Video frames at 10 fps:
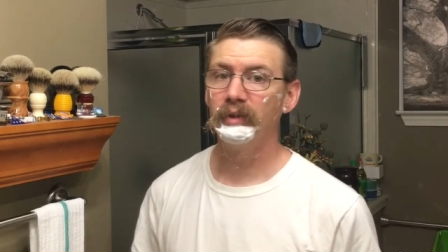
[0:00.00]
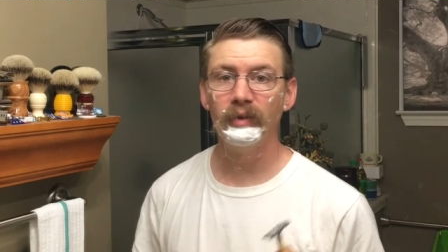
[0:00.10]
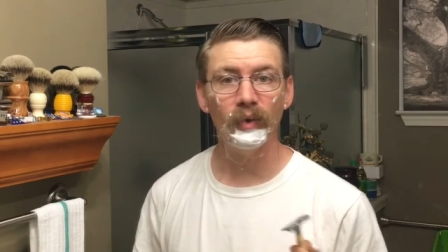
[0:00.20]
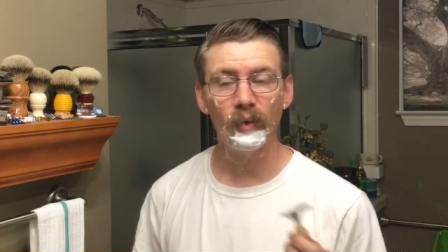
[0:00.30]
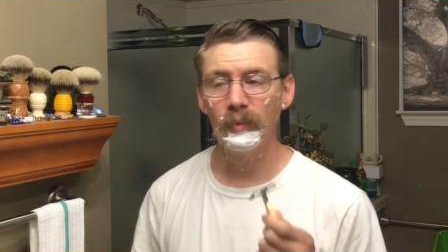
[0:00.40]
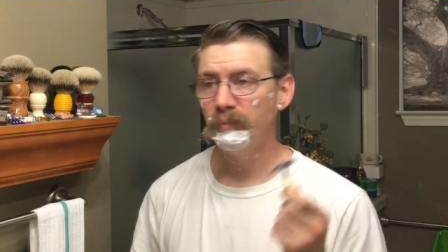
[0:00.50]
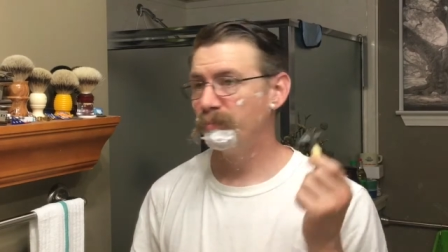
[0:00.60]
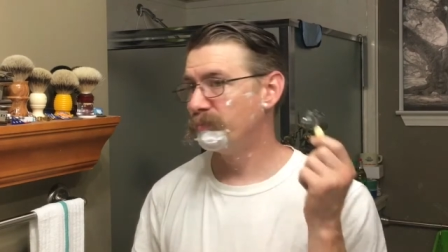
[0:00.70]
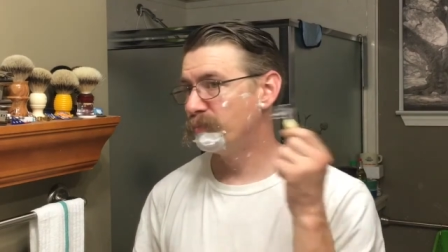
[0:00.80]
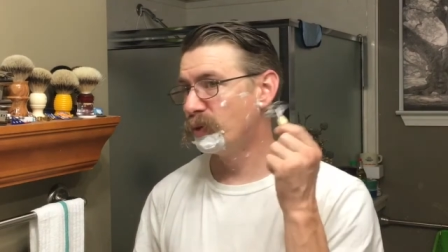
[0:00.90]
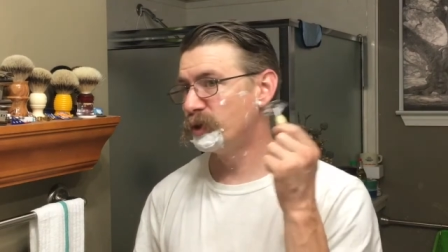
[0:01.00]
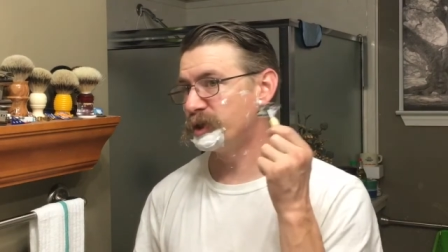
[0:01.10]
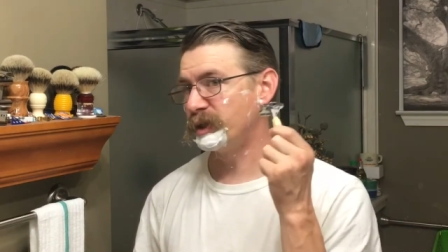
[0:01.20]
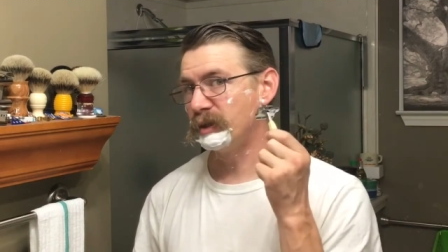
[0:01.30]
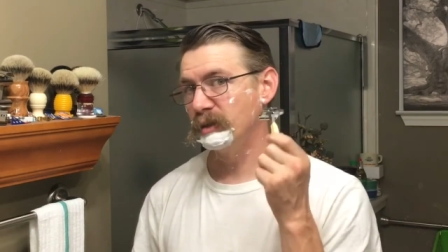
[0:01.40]
No
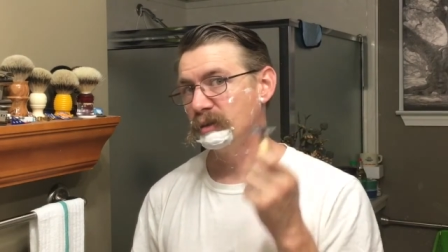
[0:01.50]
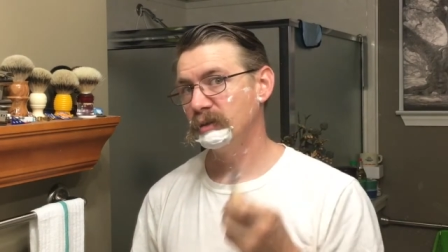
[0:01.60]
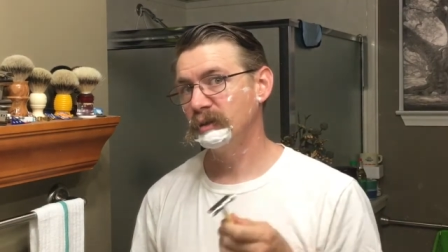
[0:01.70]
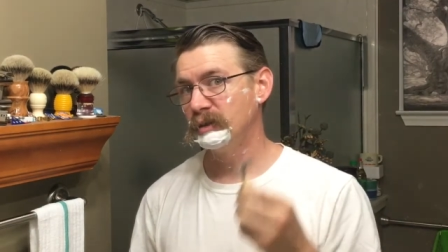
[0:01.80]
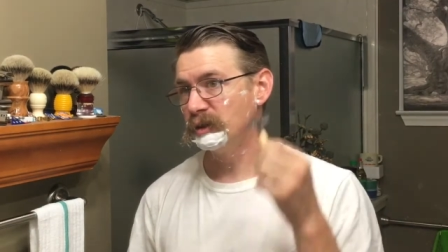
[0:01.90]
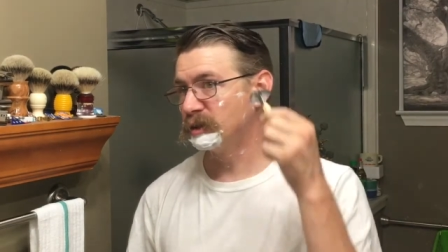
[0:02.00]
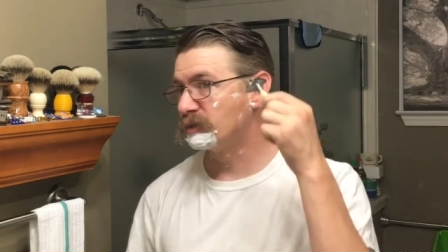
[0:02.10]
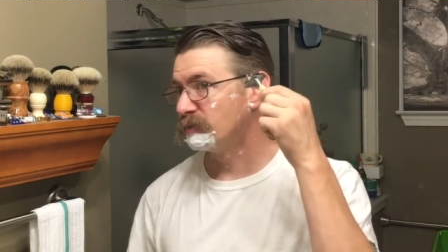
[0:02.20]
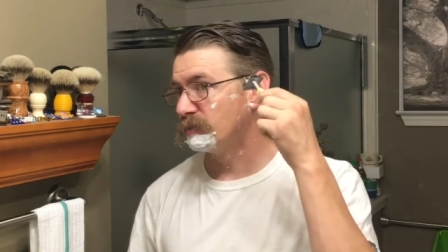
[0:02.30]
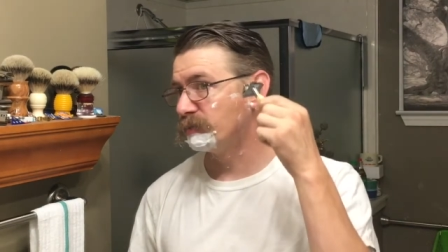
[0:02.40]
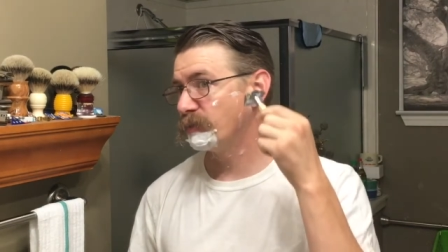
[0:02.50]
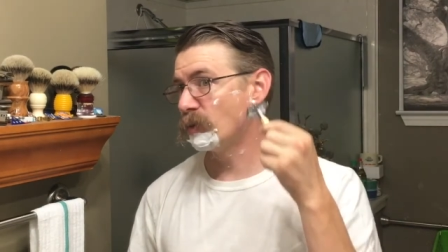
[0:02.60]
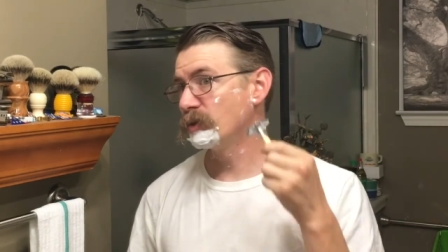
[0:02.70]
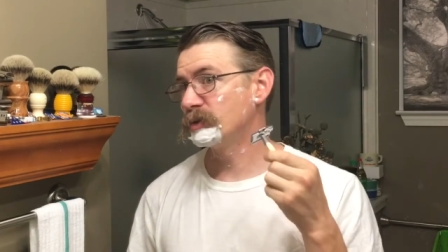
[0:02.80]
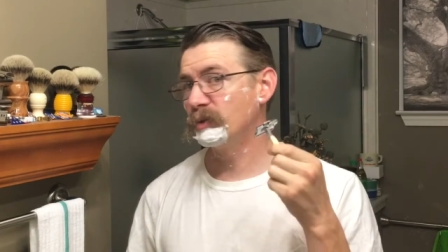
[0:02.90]
pushing, just
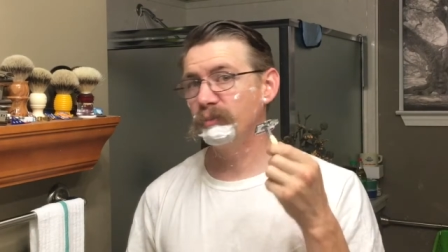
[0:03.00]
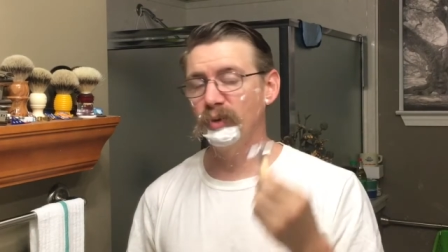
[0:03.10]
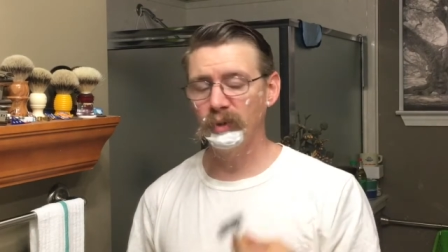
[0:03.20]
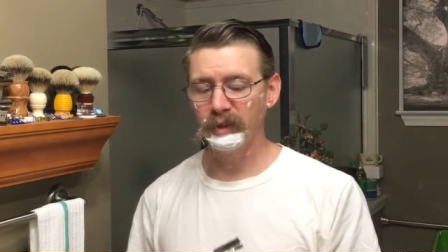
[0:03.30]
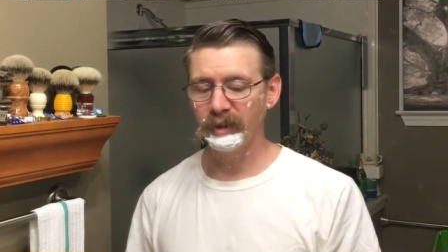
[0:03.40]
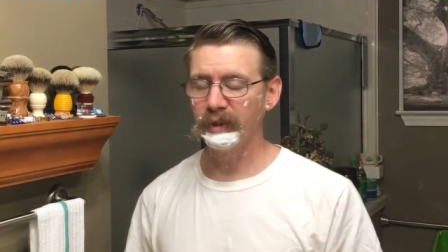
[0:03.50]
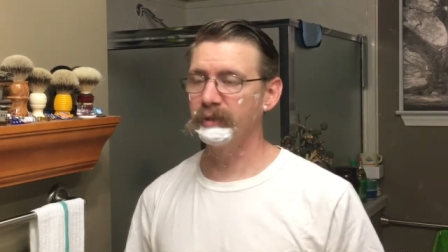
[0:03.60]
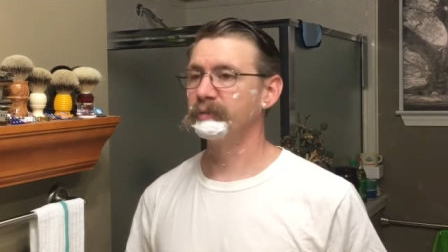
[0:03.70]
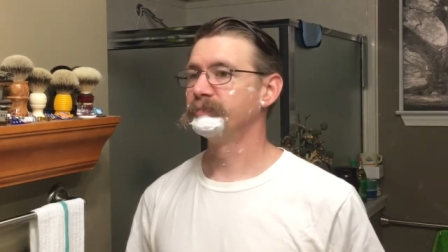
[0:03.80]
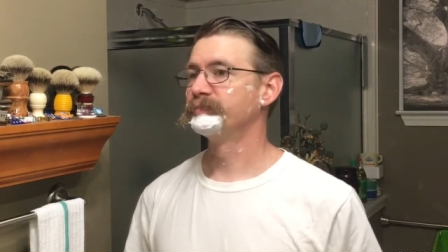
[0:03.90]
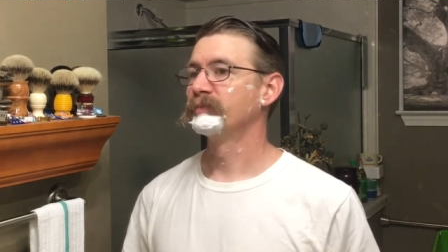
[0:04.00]
force on pulling down.